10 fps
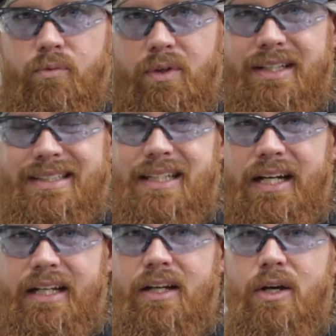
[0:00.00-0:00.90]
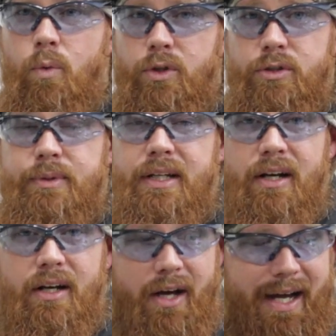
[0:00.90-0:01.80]
really tight, which would be
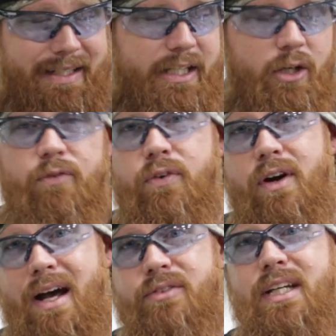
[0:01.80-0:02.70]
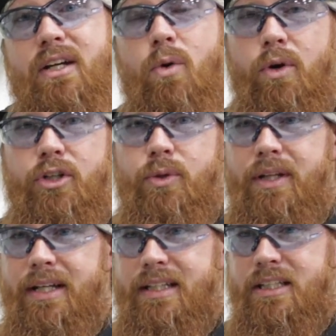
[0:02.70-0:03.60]
uh, ideal for an outside corner
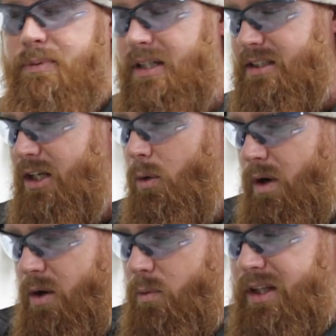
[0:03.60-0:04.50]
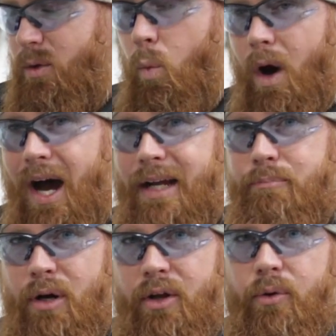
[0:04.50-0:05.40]
joint like this because I don't want a really
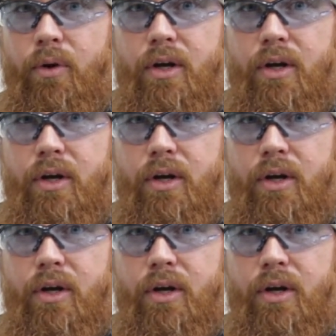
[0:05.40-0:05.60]
wide puddle,